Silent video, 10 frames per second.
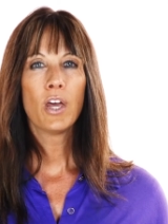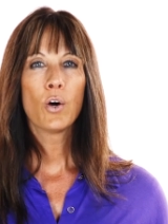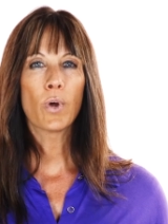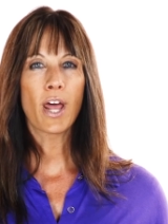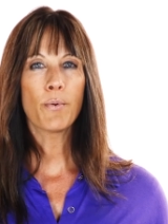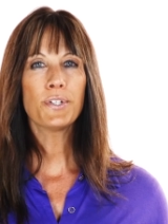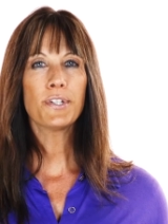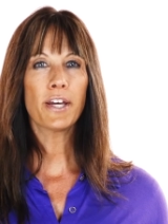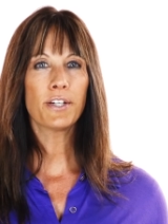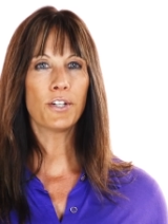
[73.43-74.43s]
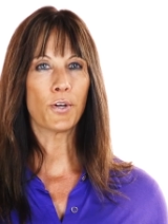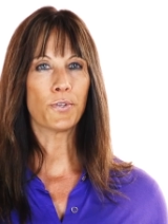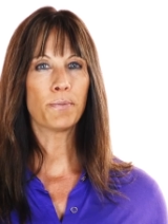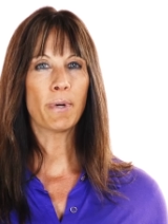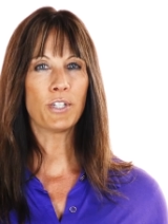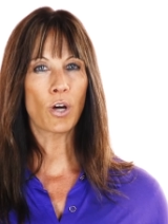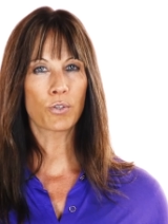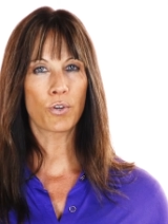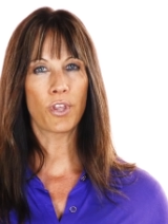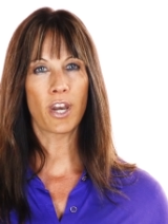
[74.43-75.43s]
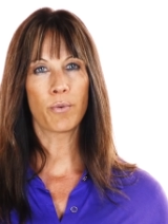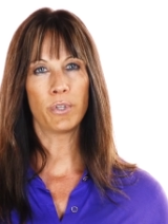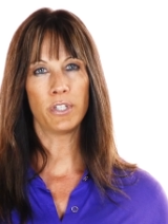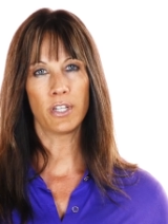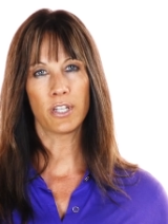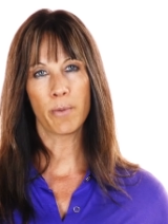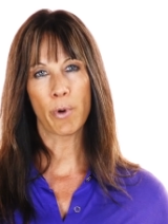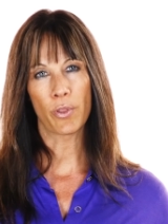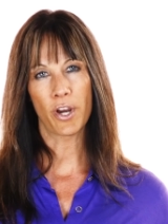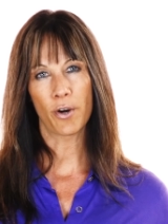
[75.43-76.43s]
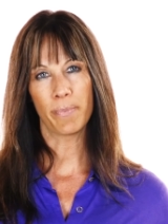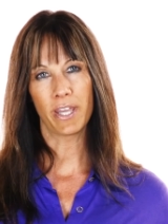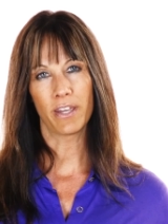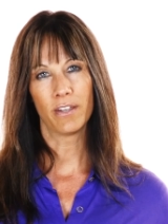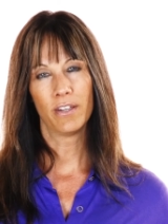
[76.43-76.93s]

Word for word: When I was diagnosed, my doctor thought I would need chemotherapy.